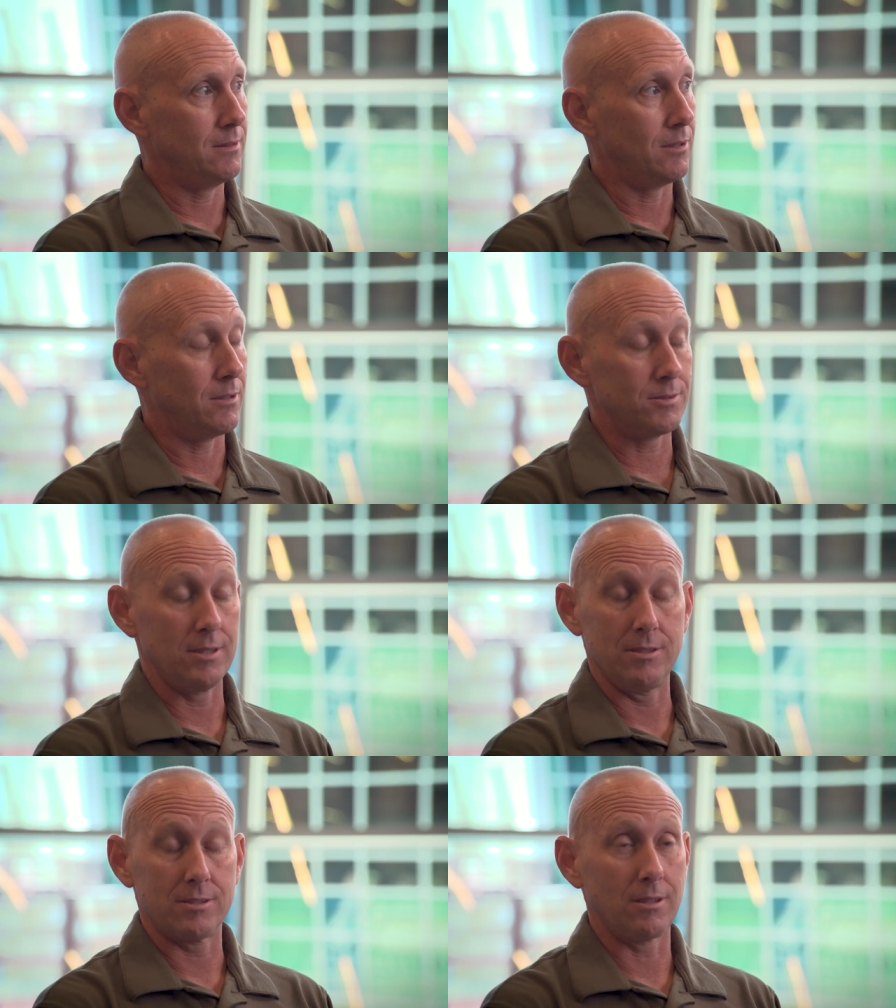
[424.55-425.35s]
All of a
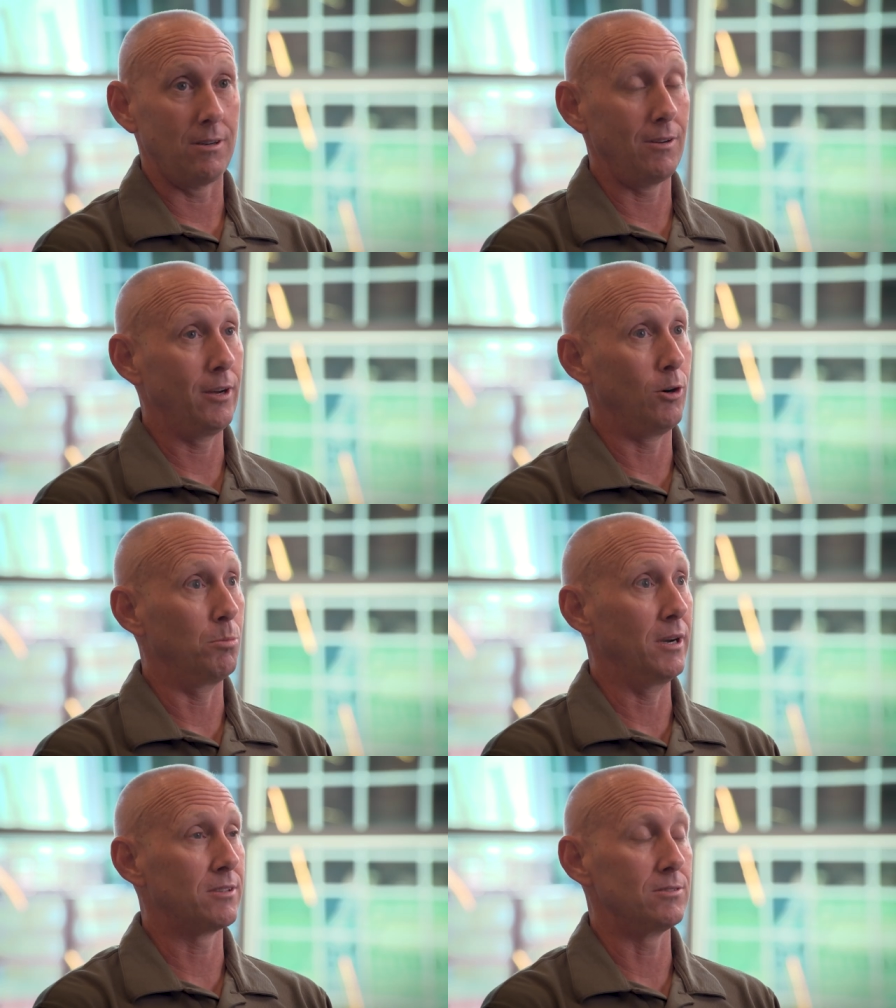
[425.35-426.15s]
sudden, just all hell
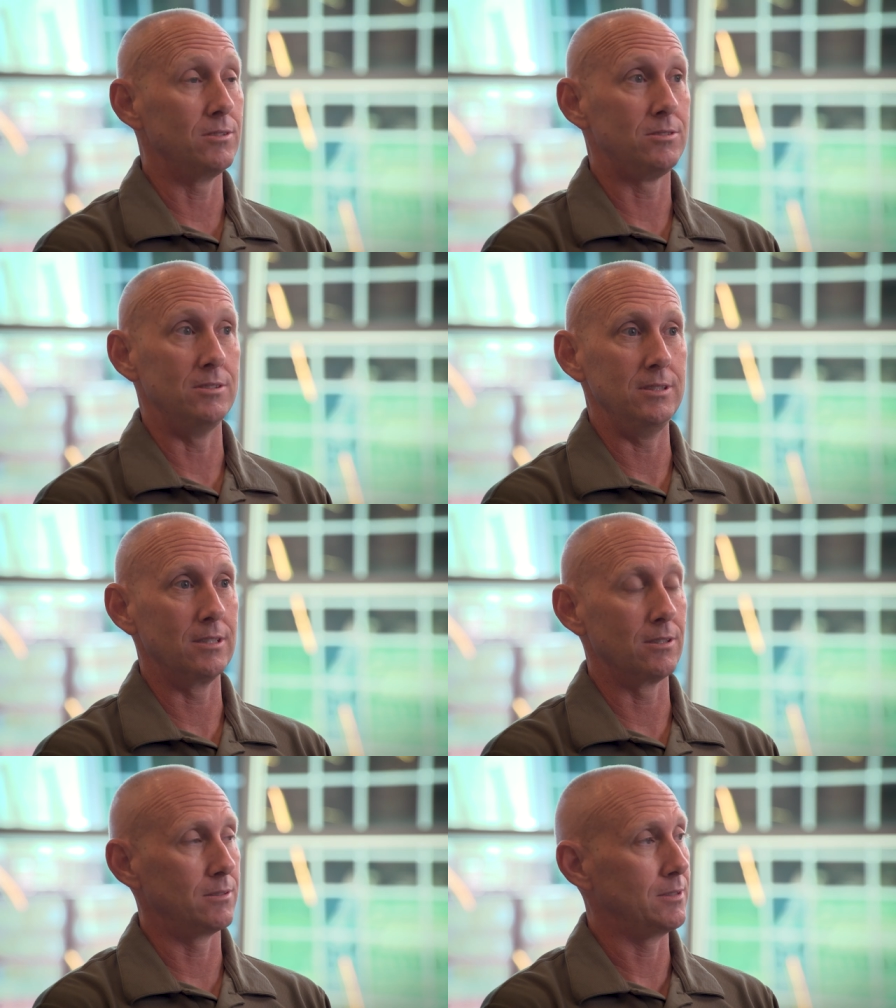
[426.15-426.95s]
breaks loose, and you
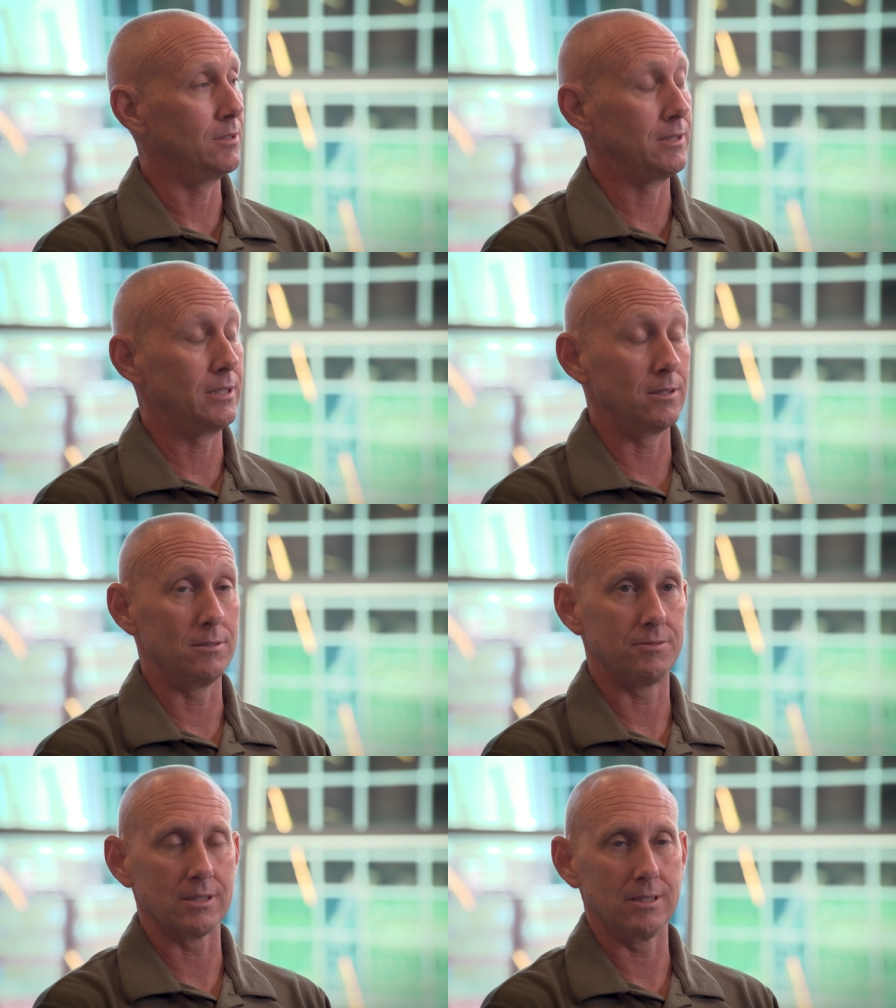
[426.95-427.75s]
hear
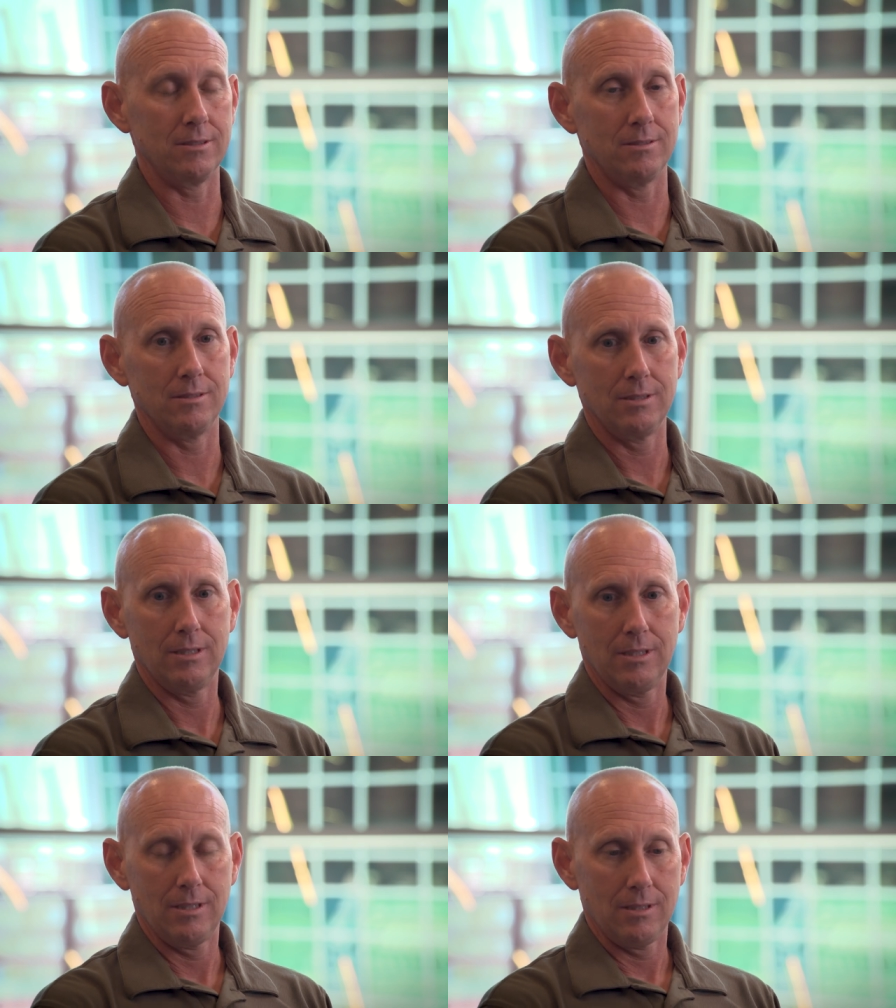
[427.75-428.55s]
the freaking
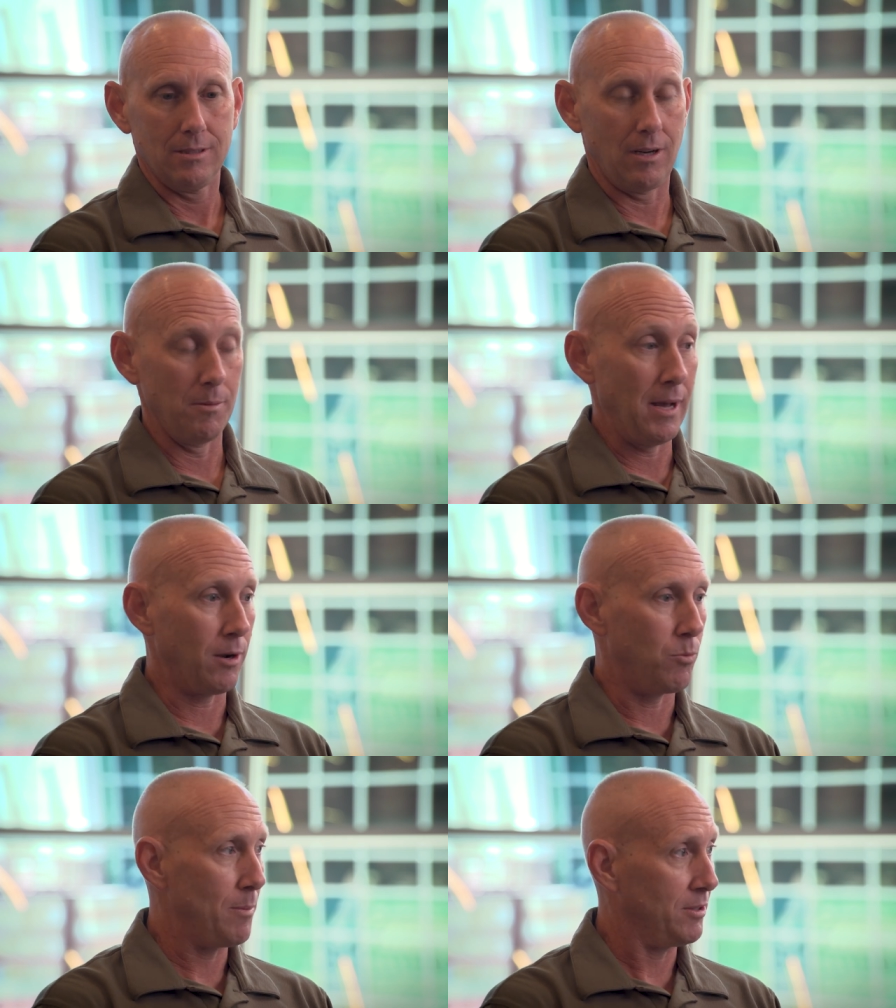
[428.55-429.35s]

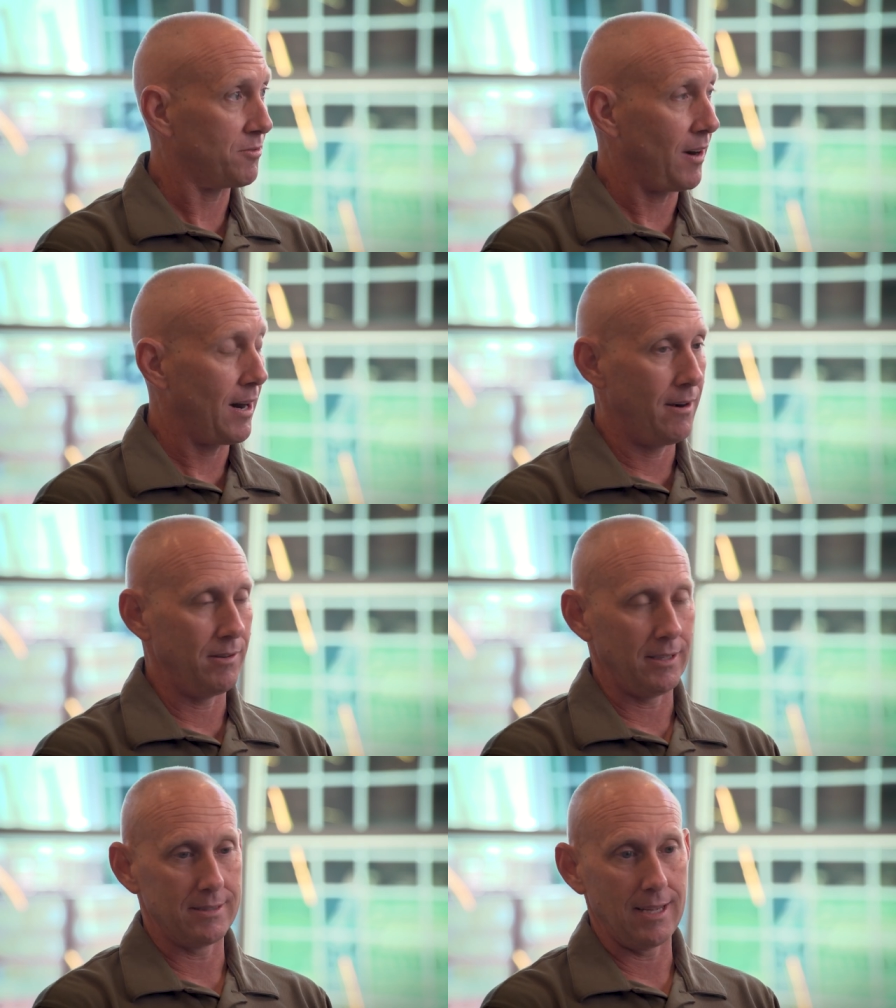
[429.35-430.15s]
automatic weapons fire and
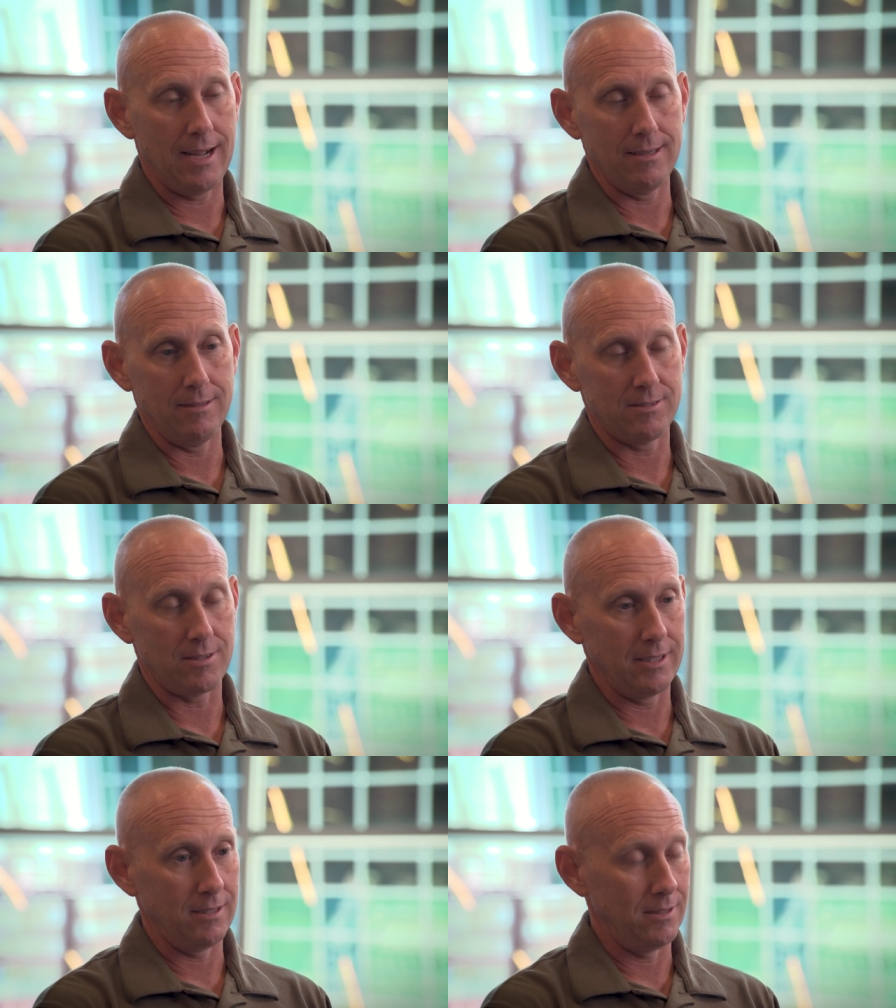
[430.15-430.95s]
everything like that. And you
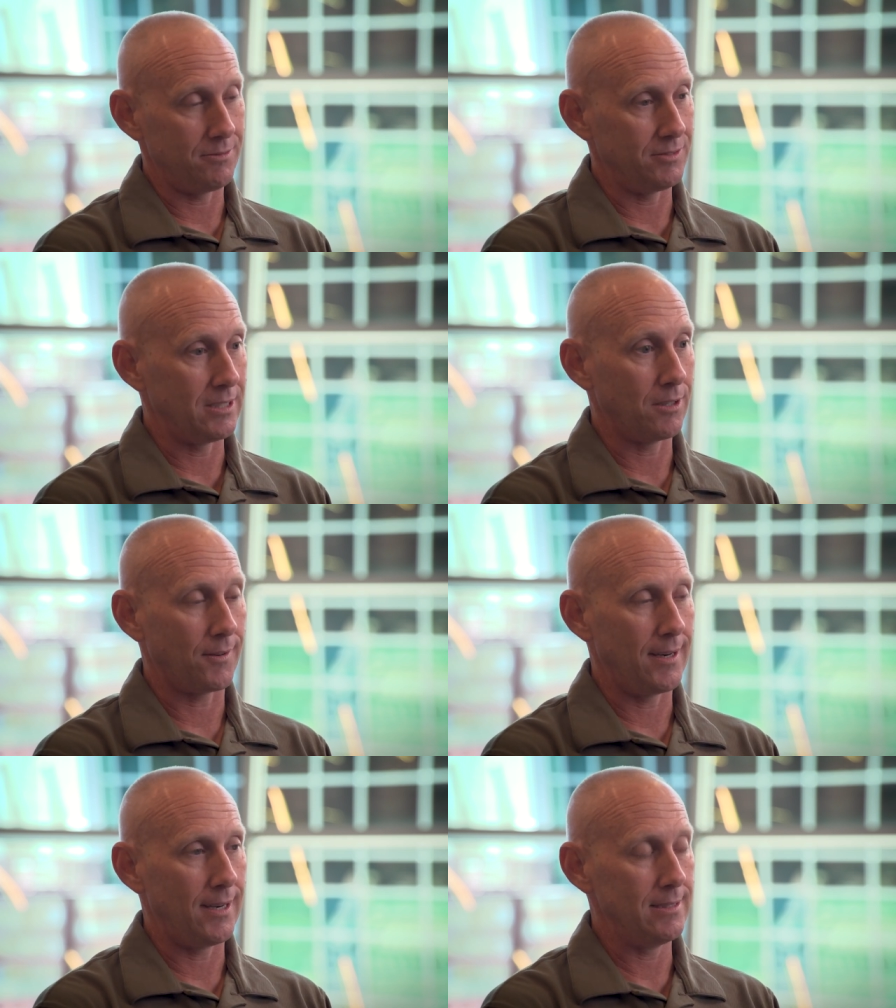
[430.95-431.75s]
start hearing the freaking
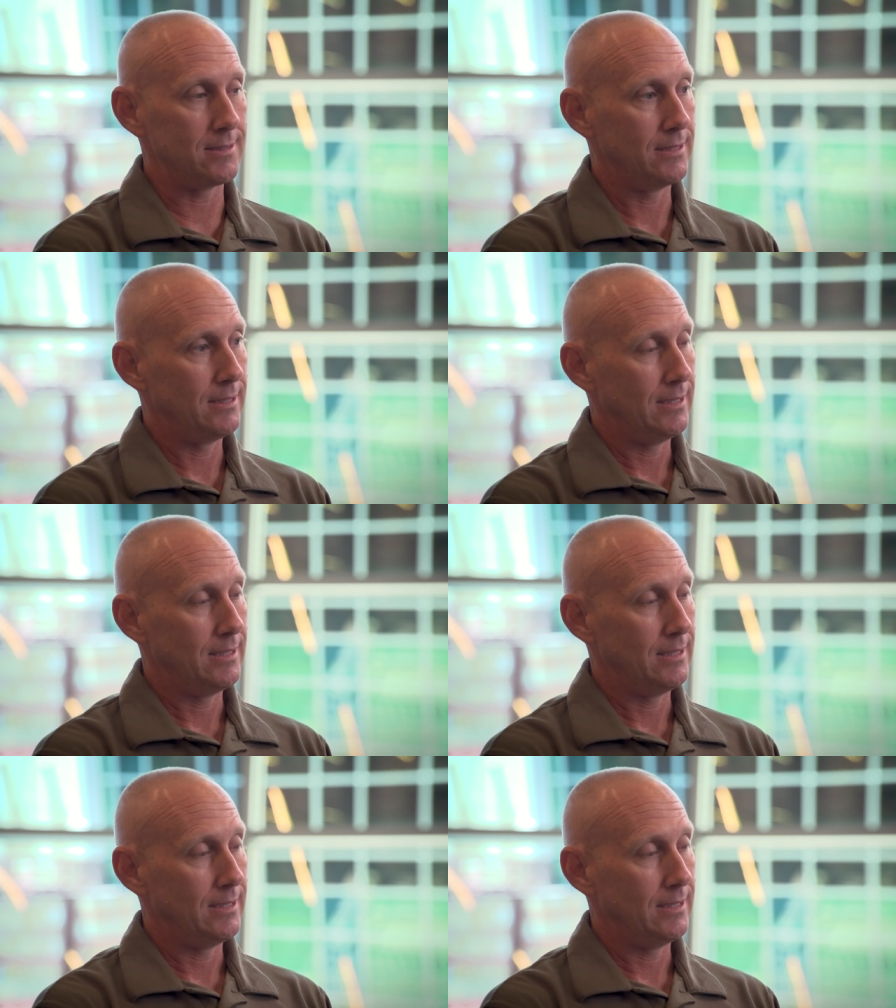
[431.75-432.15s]
cries.